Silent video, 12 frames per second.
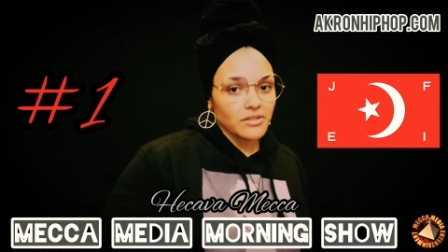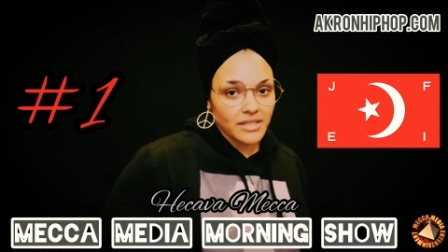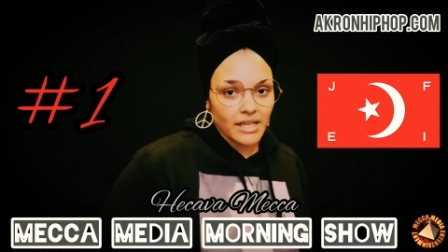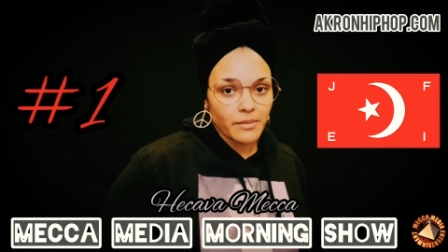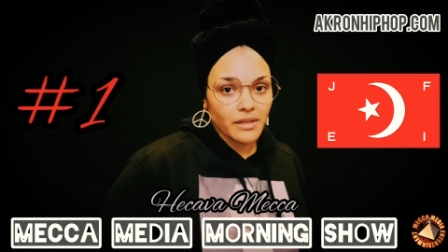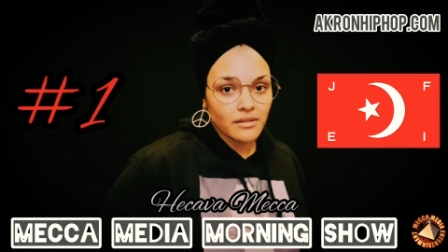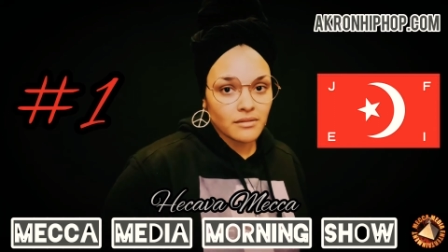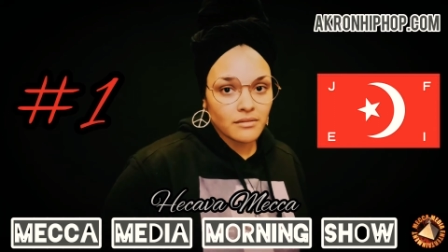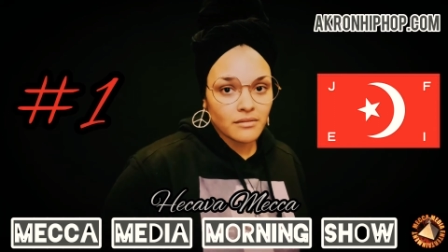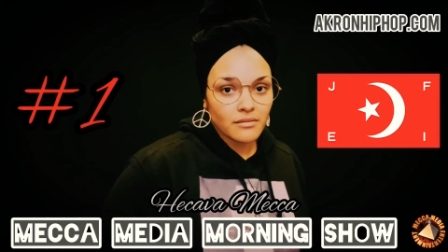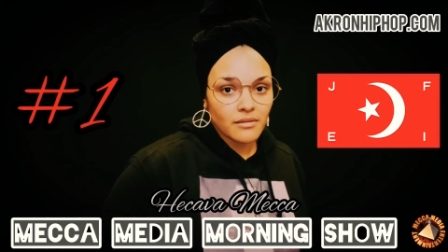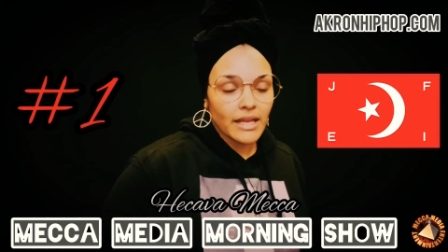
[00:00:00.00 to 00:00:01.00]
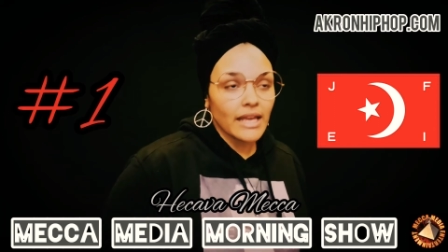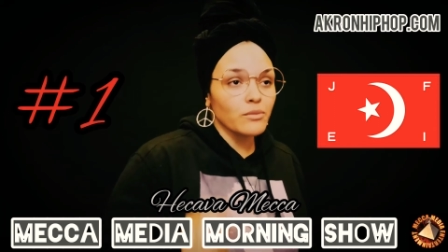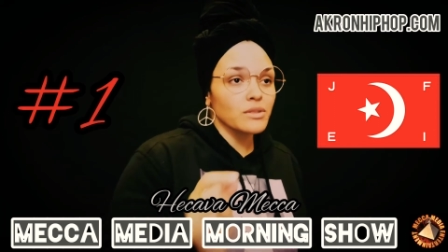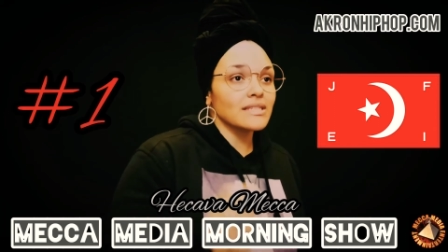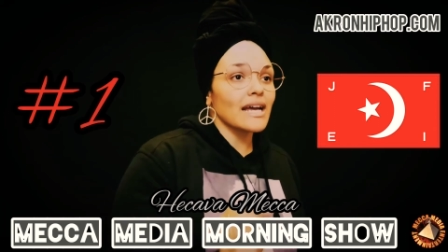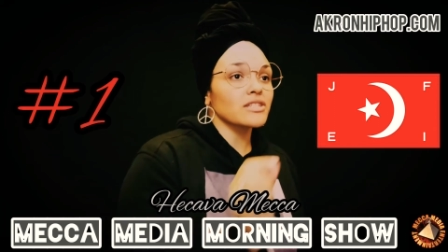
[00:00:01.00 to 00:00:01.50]
Sebi it
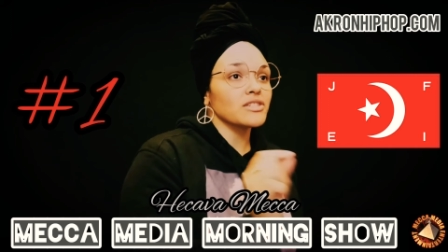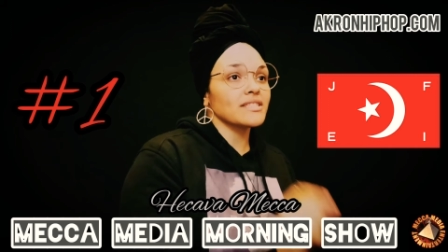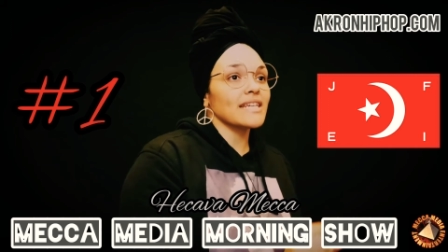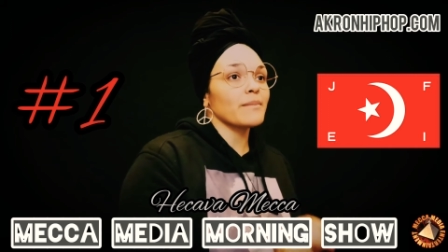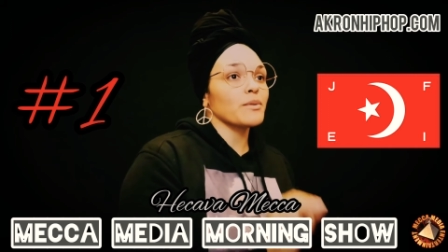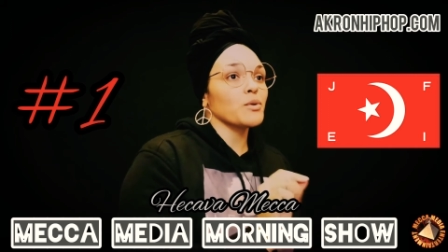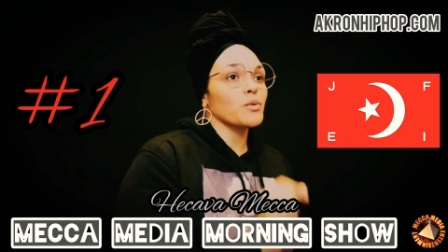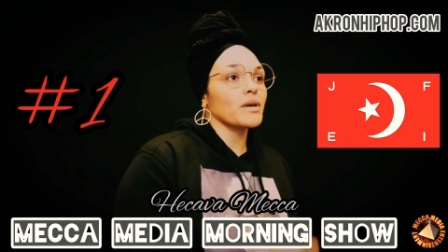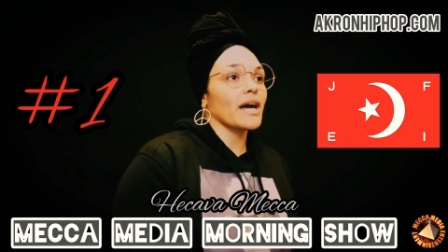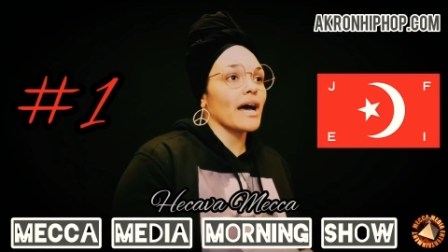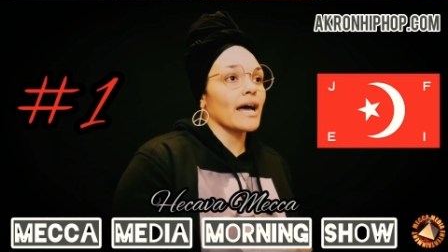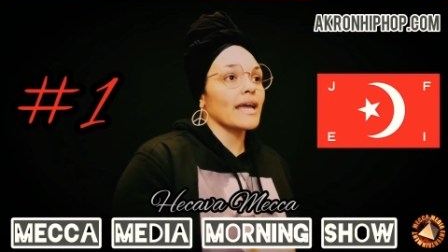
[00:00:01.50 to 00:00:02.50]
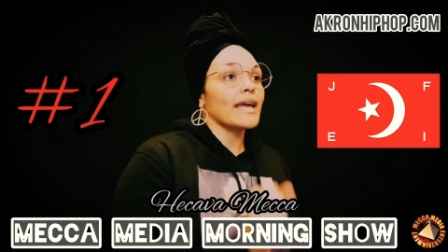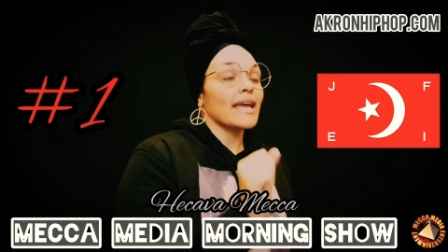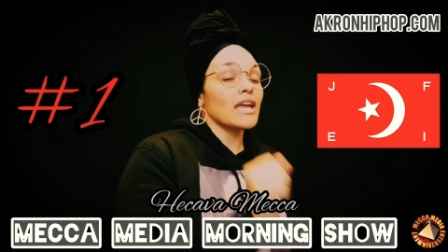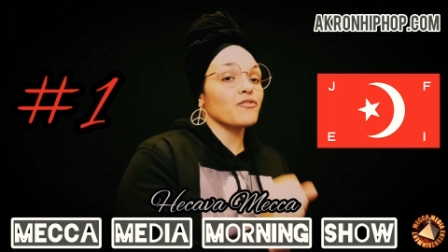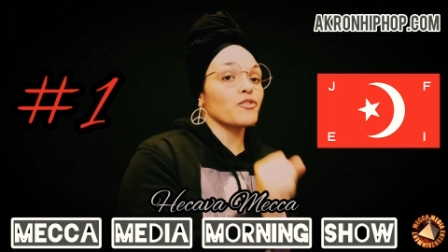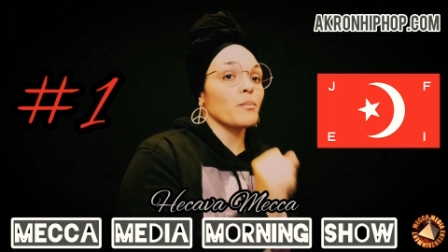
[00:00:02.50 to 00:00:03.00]
was Dr. Sebi who got
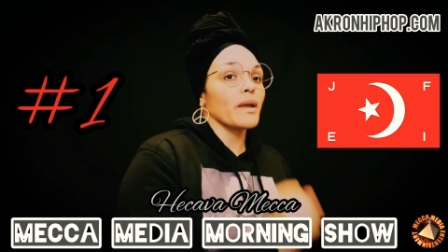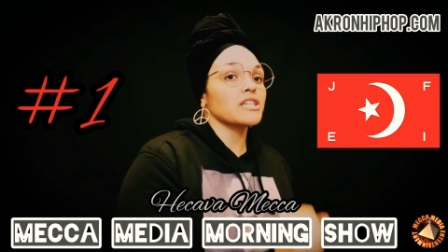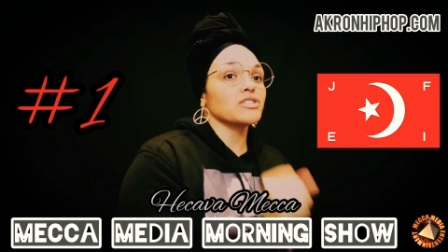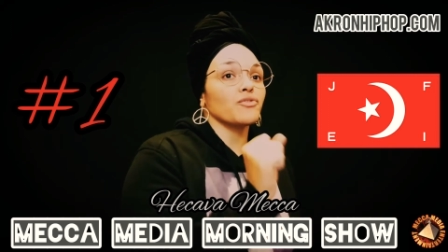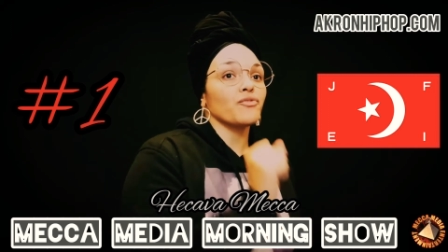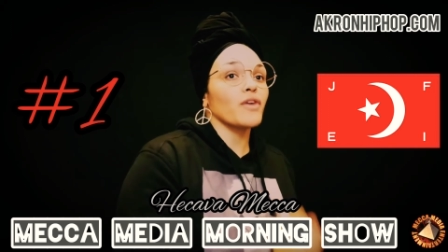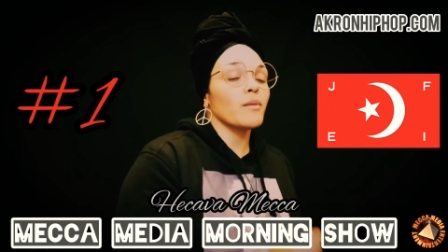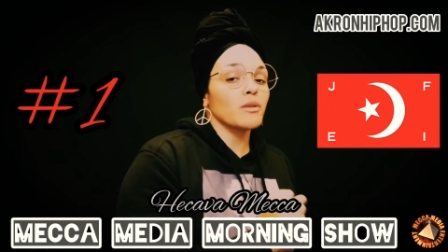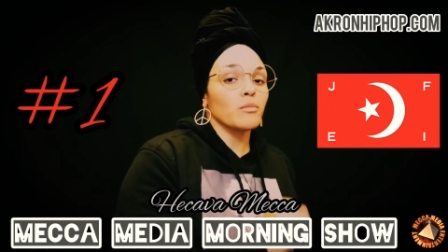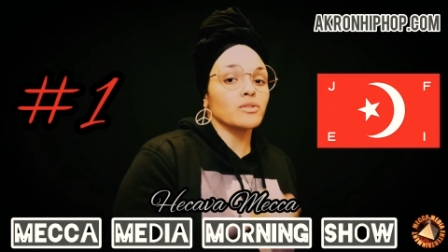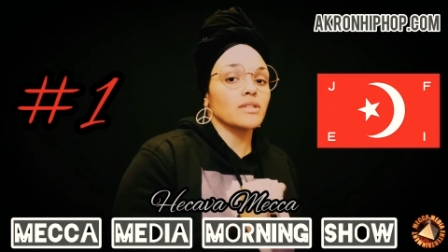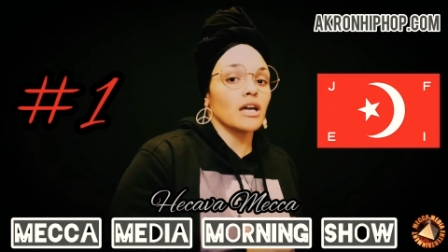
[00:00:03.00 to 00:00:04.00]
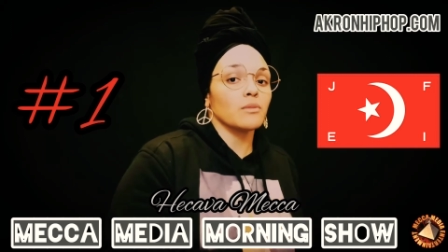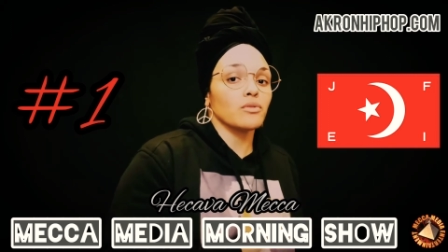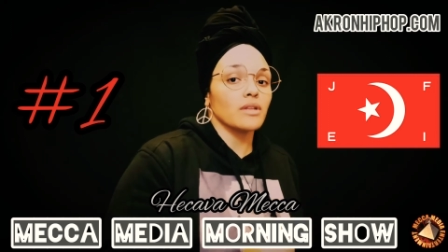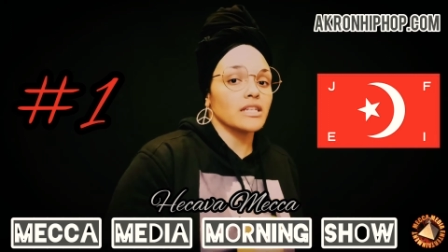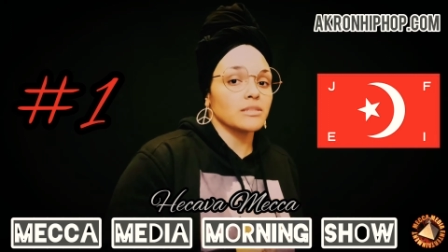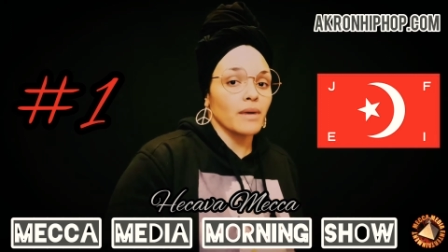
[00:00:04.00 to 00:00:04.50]
information from the Most Honorable
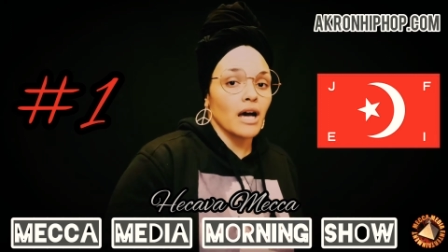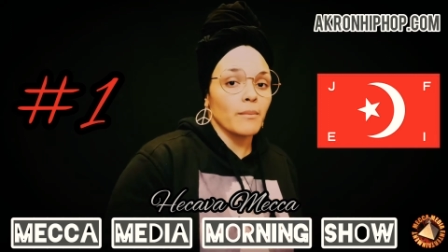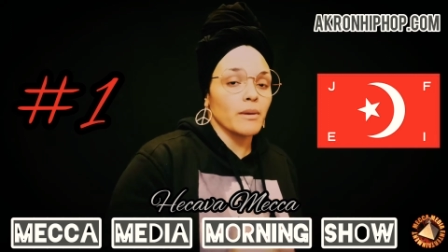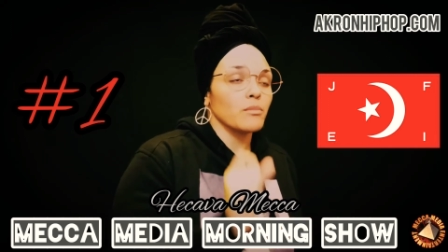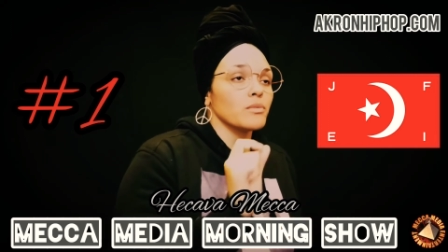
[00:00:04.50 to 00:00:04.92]
Elijah Muhammad.